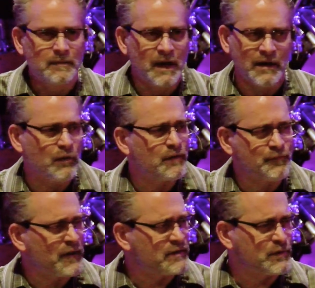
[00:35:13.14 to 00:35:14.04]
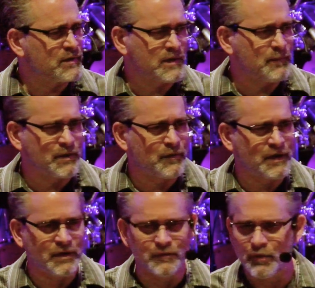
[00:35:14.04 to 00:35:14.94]
I know your friend's doing something you
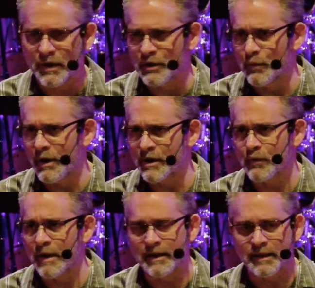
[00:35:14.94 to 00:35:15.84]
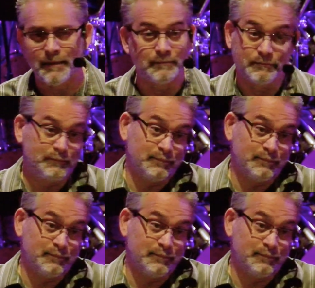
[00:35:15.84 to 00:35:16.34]
think is wrong and you want to correct them.